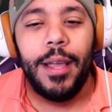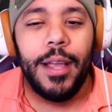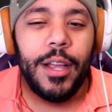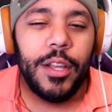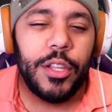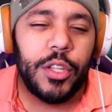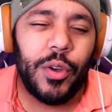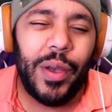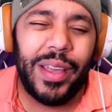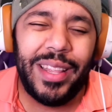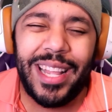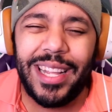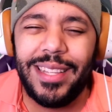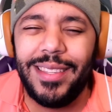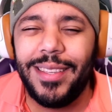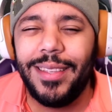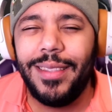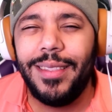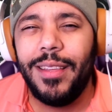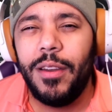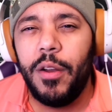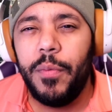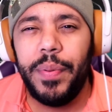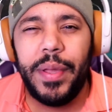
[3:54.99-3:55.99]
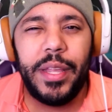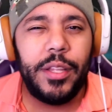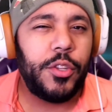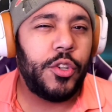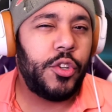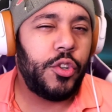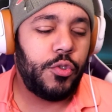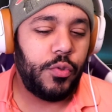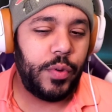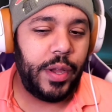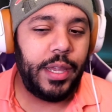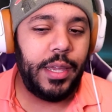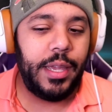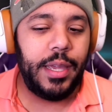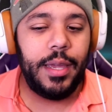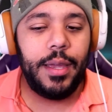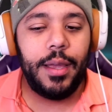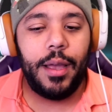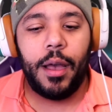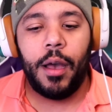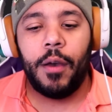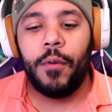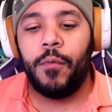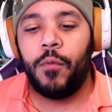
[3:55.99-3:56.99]
So that's a little bit tricky
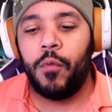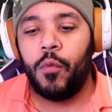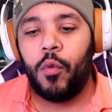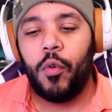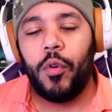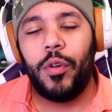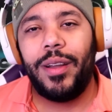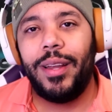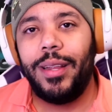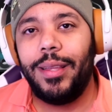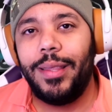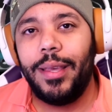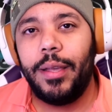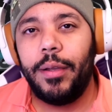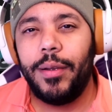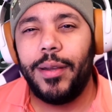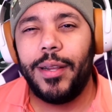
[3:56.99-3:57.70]
of wording there,